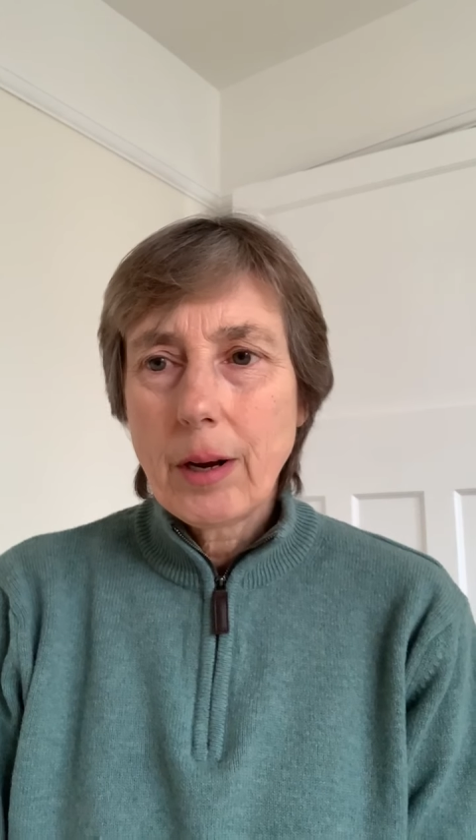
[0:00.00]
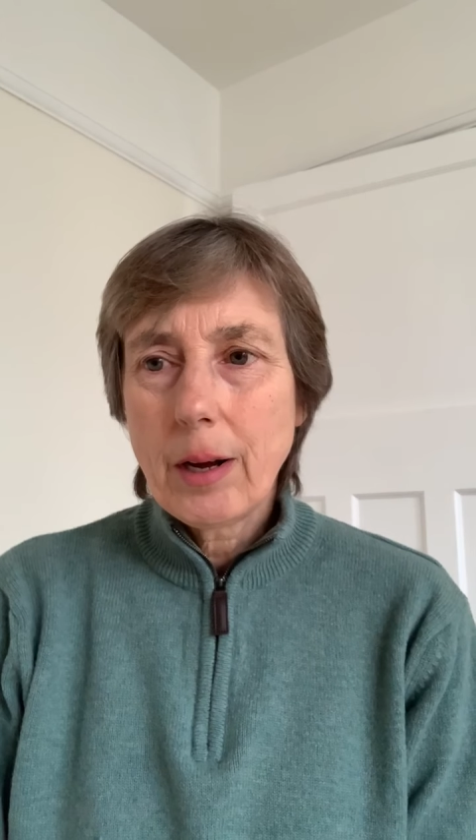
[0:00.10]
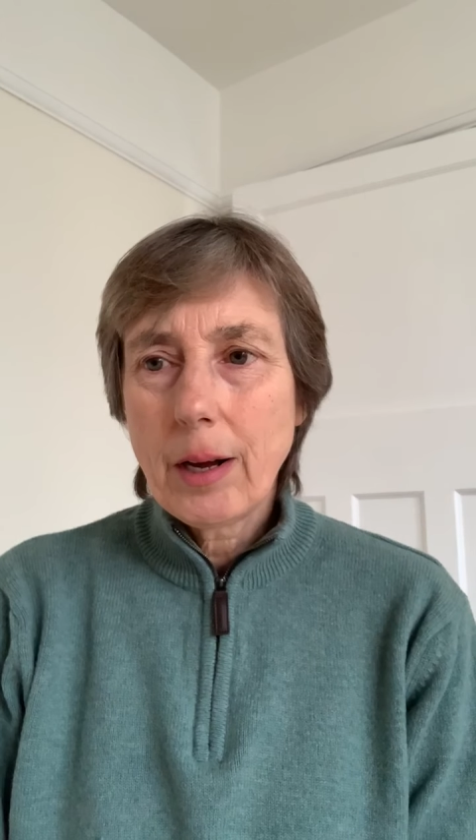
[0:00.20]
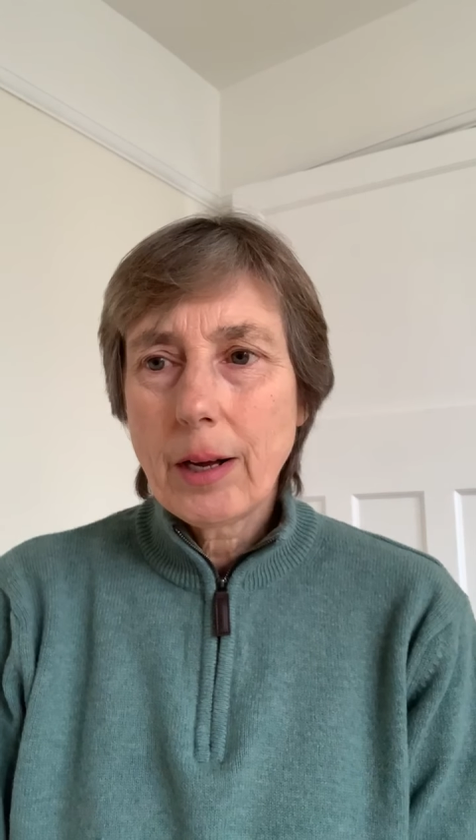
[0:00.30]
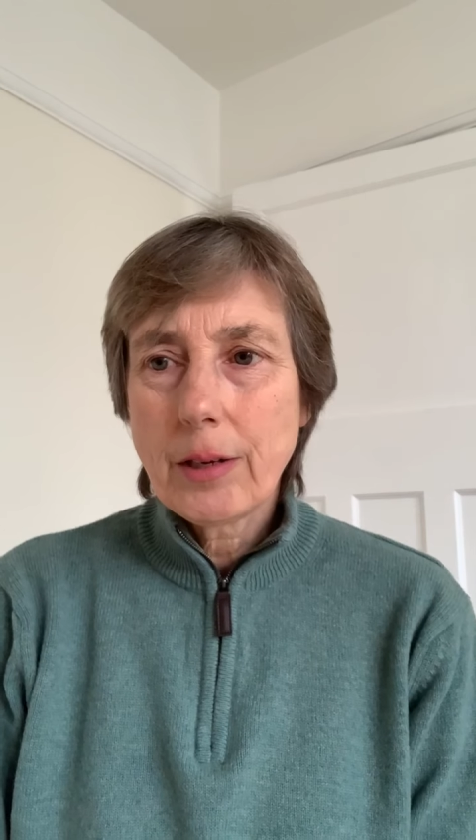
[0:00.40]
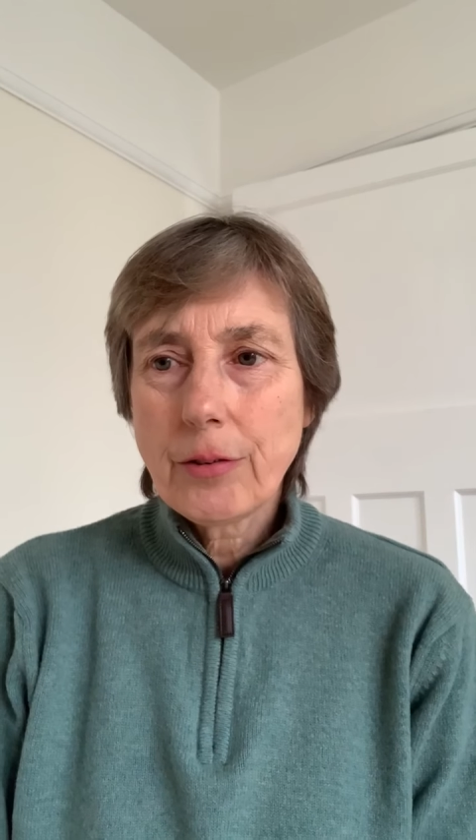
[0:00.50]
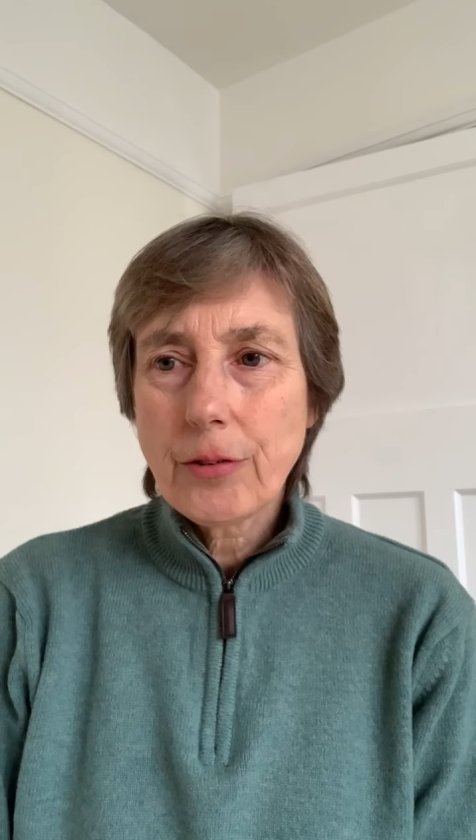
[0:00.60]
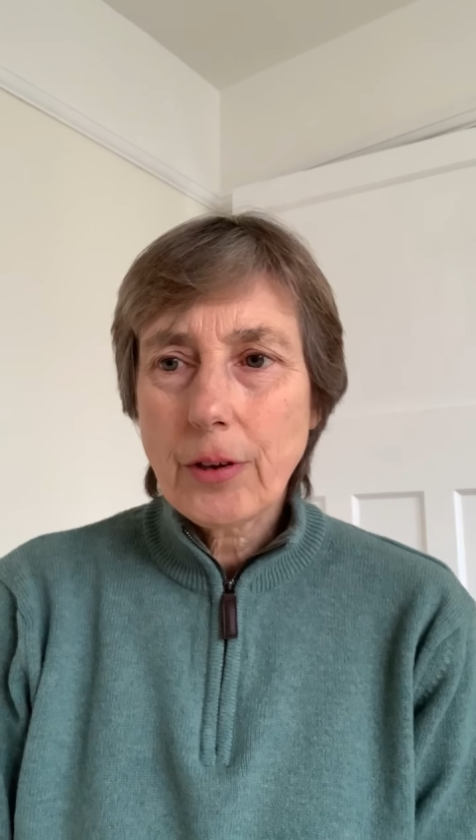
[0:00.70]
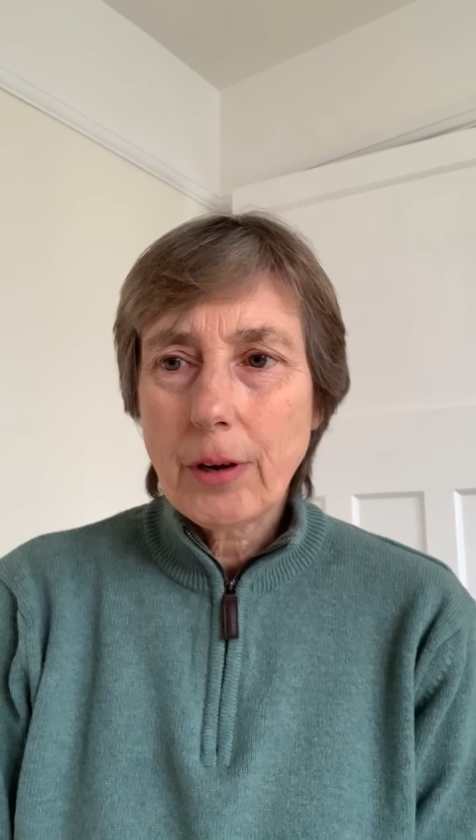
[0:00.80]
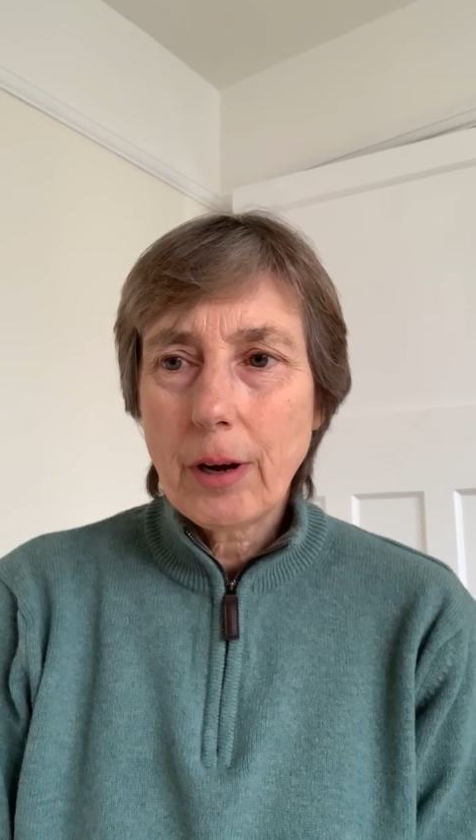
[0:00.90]

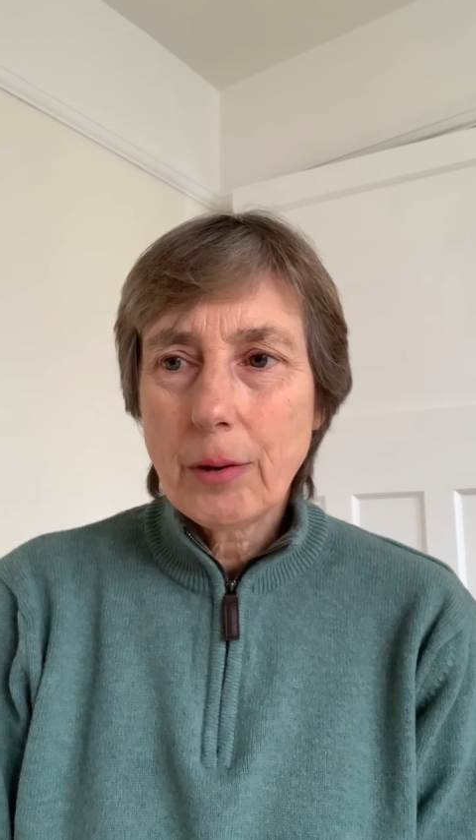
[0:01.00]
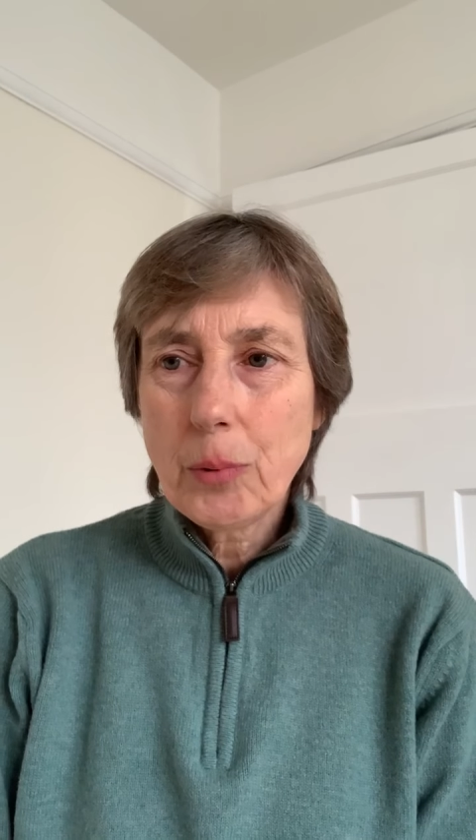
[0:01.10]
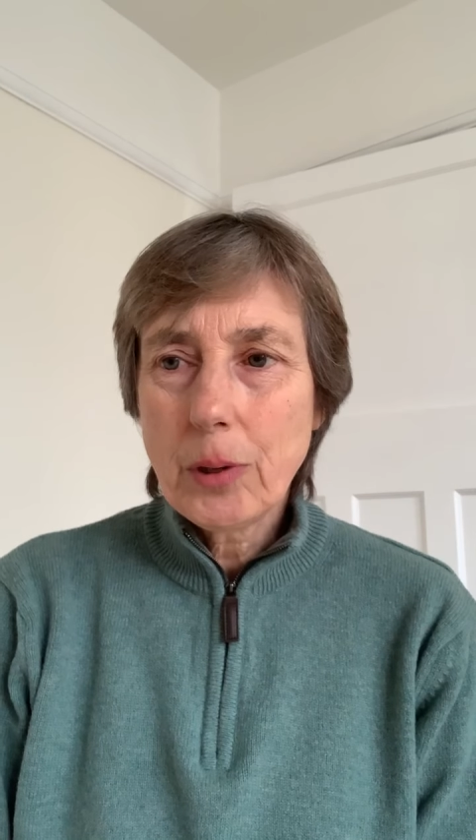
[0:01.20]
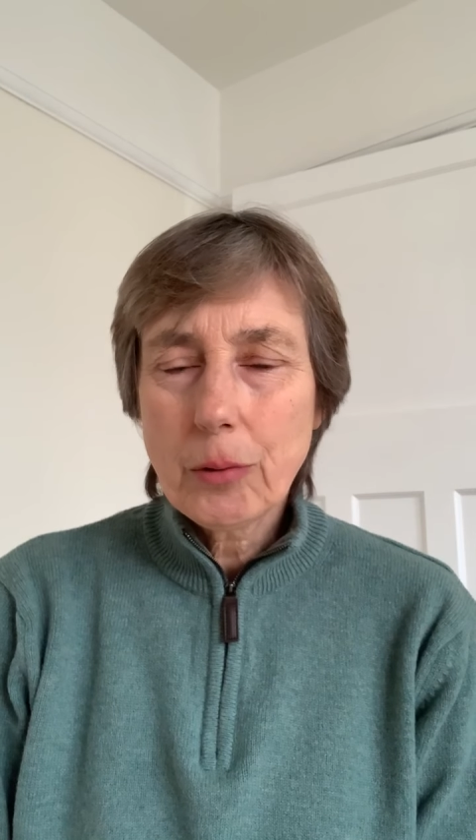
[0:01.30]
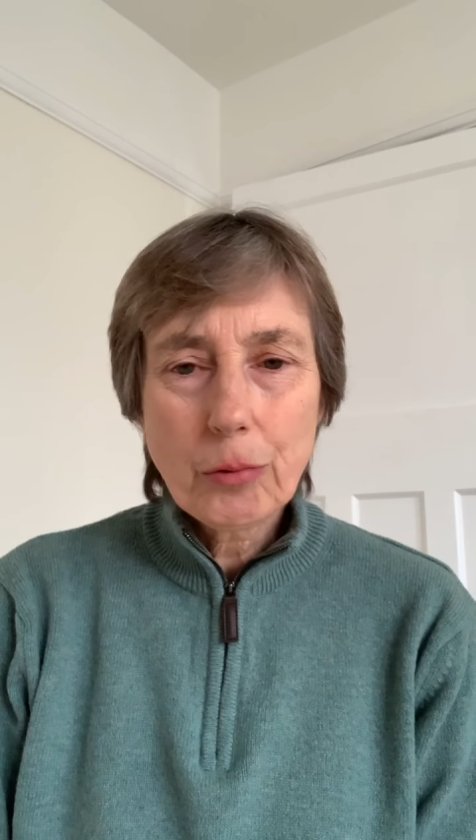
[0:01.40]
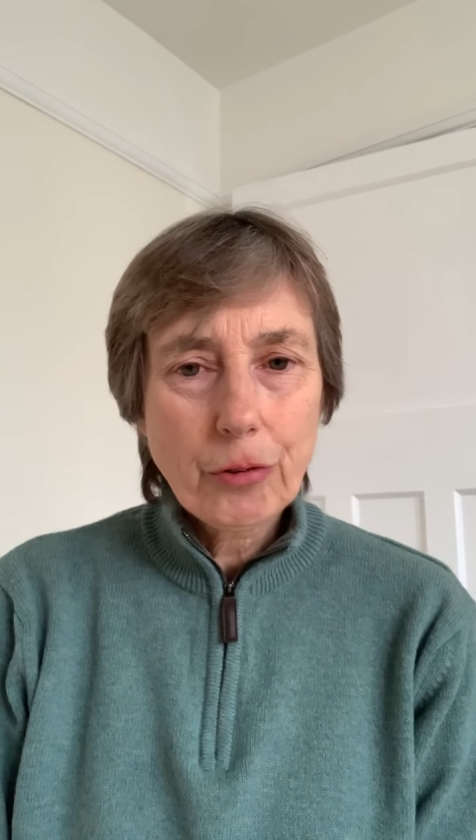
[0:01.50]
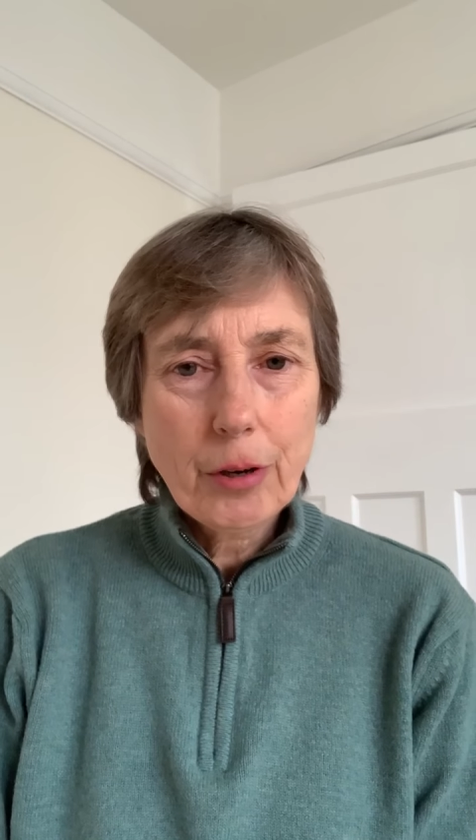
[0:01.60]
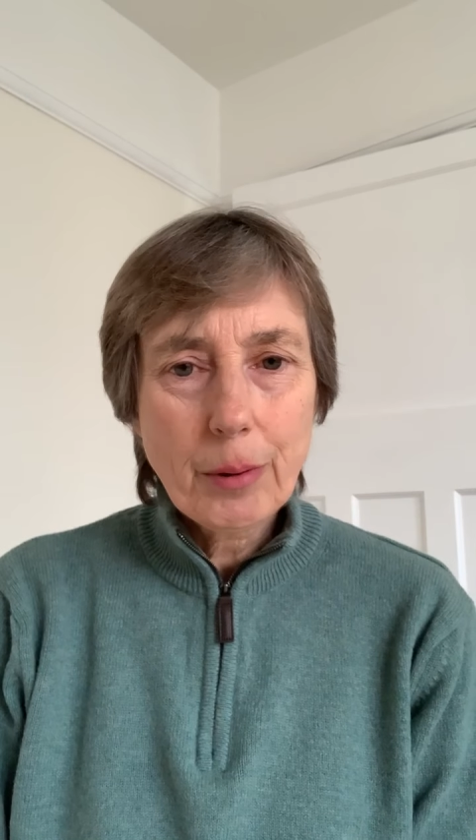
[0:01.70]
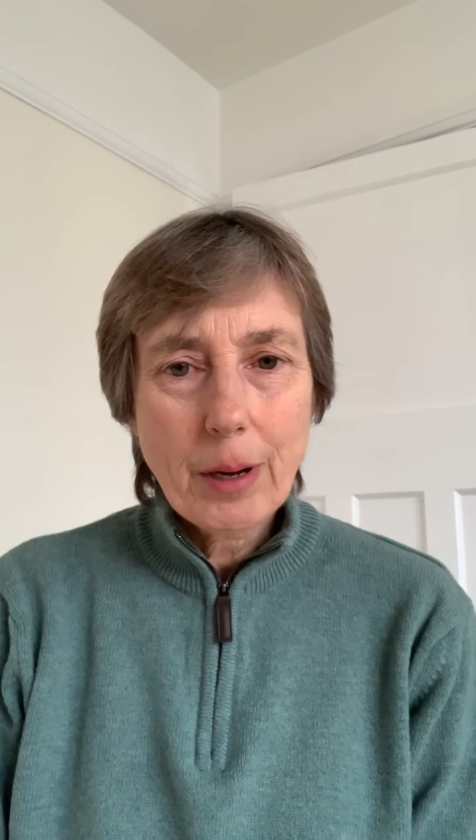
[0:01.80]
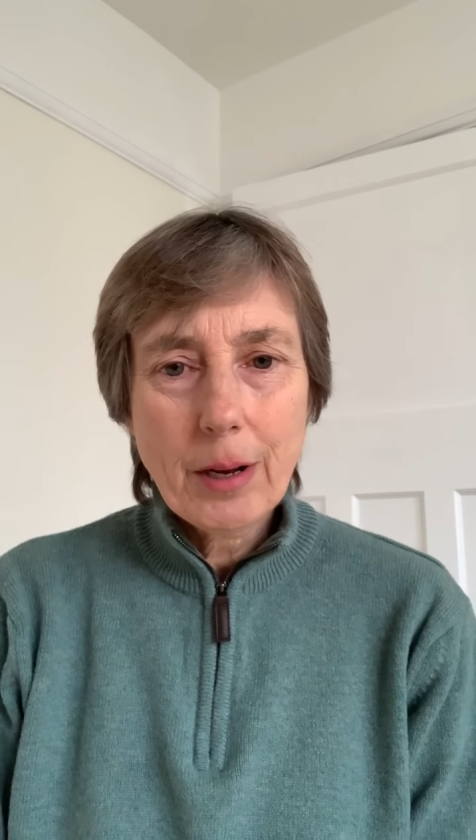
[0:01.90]
and I work
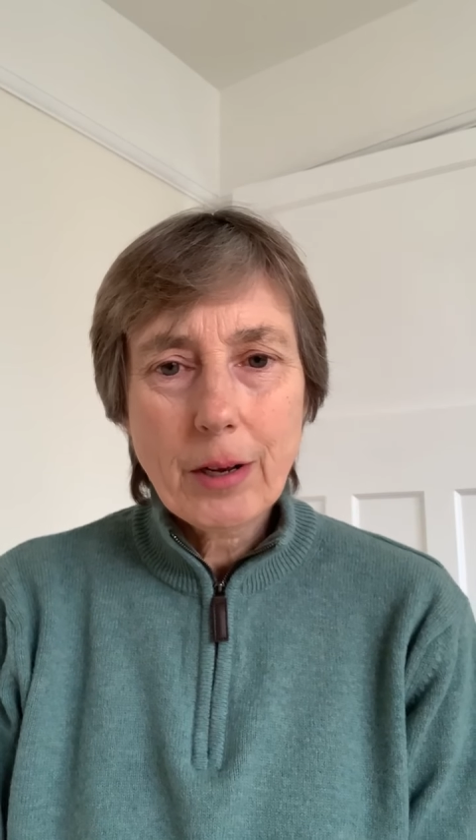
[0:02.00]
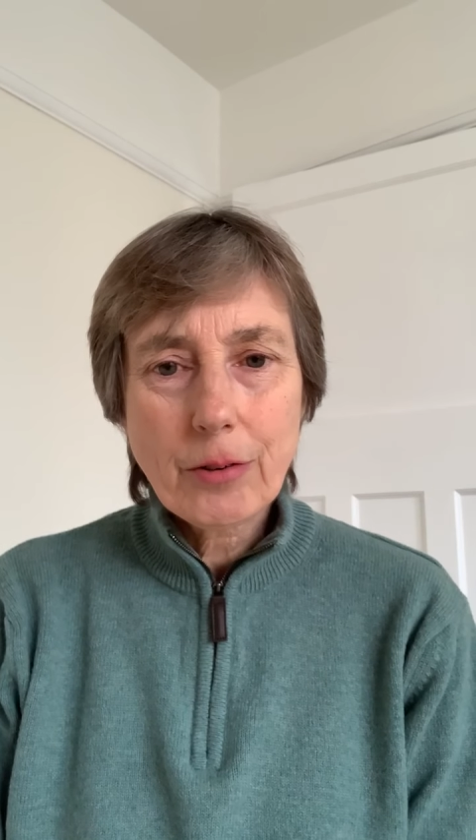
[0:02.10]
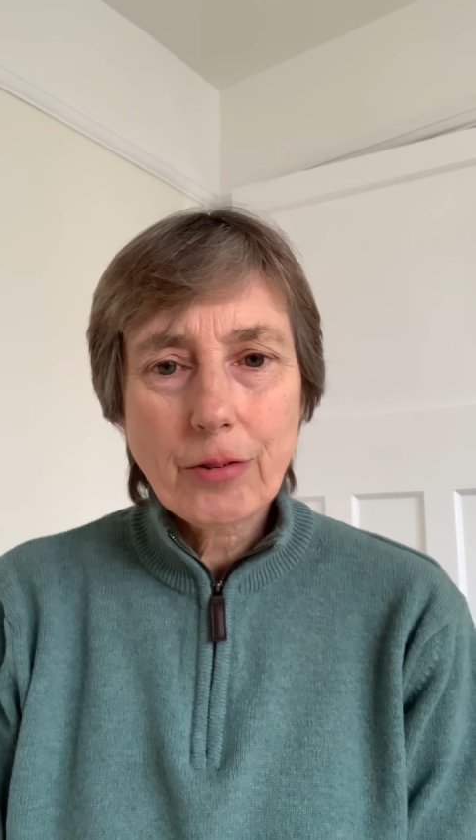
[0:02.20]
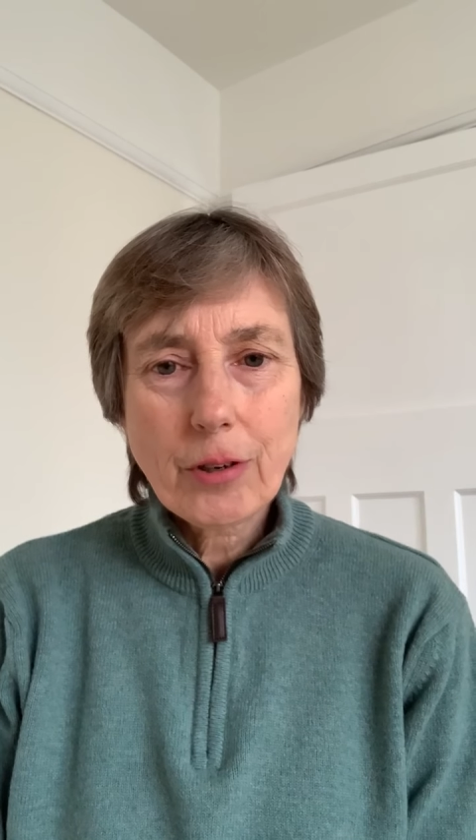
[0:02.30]
also as